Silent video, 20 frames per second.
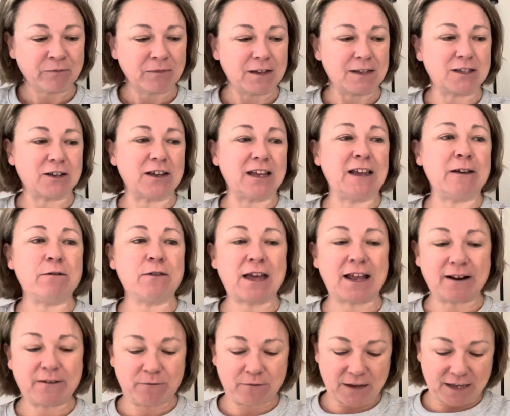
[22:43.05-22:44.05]
So if
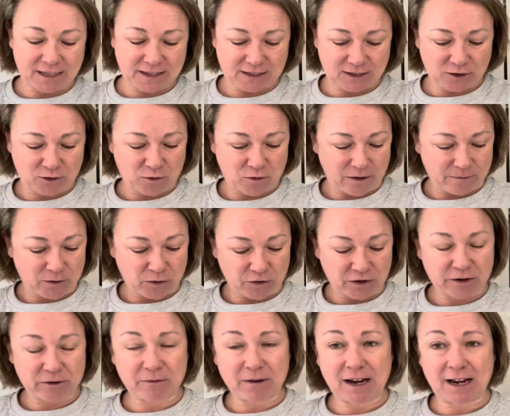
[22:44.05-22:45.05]
that offends you, I'm not
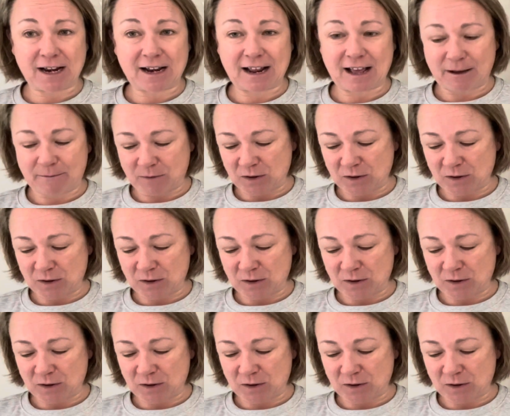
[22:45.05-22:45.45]
going to read it out,